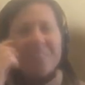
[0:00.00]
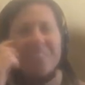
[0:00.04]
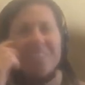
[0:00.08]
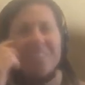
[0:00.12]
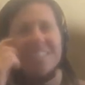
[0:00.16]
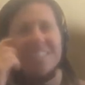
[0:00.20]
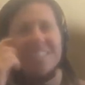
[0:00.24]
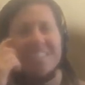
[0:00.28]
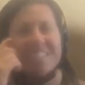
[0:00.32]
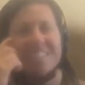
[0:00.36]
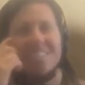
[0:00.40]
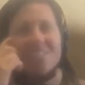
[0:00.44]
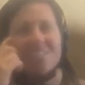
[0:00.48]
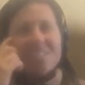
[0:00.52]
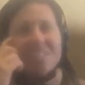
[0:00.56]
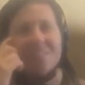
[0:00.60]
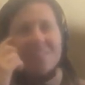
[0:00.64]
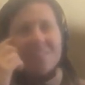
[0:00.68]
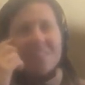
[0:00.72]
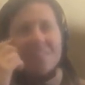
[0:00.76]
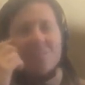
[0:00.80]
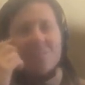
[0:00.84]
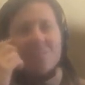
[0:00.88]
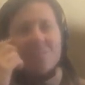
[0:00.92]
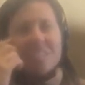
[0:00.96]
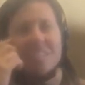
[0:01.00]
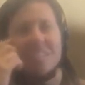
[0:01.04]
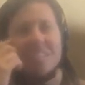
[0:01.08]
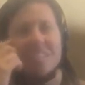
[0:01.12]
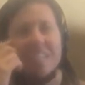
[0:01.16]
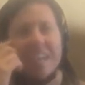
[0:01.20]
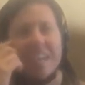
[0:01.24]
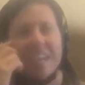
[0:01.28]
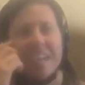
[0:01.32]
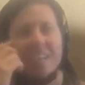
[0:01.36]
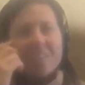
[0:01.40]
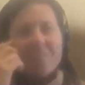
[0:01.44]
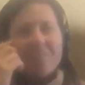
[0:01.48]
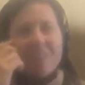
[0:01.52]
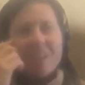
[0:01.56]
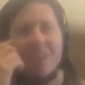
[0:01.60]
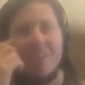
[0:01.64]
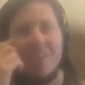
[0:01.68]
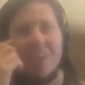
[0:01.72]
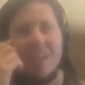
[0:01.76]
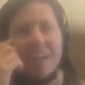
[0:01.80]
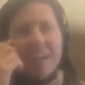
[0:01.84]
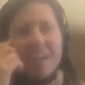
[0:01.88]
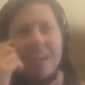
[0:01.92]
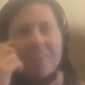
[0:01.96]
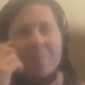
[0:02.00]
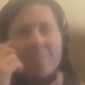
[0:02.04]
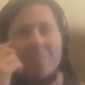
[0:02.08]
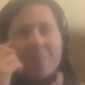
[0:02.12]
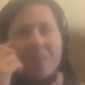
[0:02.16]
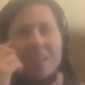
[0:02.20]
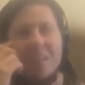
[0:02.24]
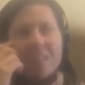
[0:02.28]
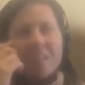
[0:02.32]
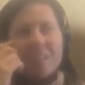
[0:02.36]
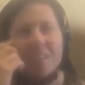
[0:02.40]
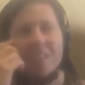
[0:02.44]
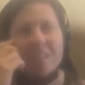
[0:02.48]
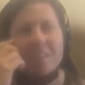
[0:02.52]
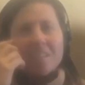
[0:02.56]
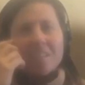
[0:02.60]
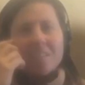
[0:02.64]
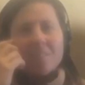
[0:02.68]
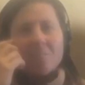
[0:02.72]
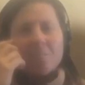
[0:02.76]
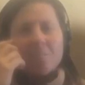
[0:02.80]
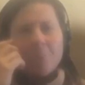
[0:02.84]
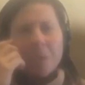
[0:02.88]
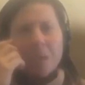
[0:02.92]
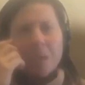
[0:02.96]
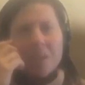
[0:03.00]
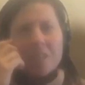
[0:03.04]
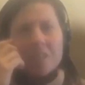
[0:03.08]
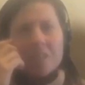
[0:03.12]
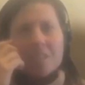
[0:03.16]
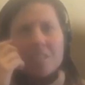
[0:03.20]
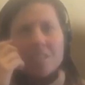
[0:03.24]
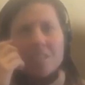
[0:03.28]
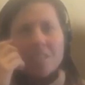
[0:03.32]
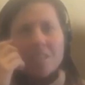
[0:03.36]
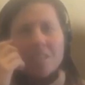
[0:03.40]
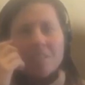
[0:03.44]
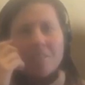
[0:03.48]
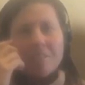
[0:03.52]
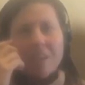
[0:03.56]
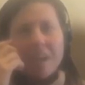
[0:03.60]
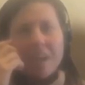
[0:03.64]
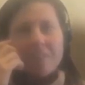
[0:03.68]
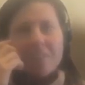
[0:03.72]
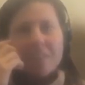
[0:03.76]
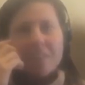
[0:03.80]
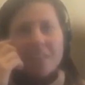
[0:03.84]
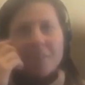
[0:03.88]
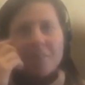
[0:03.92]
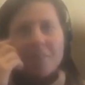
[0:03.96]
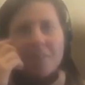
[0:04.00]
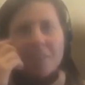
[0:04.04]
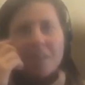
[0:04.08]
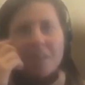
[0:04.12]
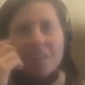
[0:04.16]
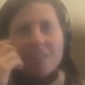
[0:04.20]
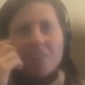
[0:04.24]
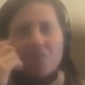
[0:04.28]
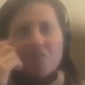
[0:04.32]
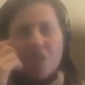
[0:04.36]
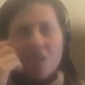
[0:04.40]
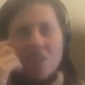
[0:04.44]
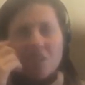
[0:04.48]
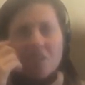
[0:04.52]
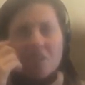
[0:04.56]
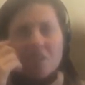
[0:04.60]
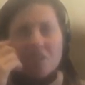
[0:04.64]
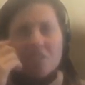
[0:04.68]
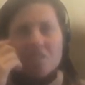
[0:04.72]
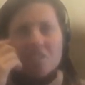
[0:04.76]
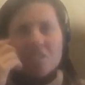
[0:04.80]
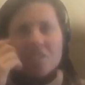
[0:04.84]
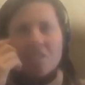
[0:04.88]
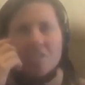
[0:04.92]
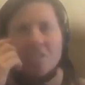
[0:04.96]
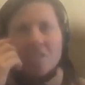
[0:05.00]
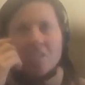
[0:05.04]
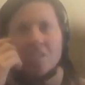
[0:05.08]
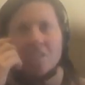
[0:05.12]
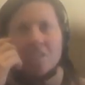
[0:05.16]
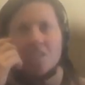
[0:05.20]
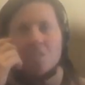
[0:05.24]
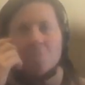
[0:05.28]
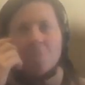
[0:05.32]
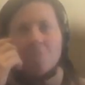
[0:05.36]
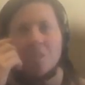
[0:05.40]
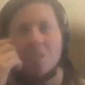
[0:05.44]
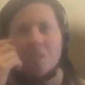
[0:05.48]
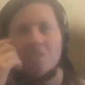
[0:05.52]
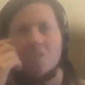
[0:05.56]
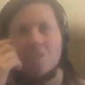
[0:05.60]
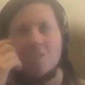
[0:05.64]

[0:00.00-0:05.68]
But he says there's something really sad about being the parents of African American daughters is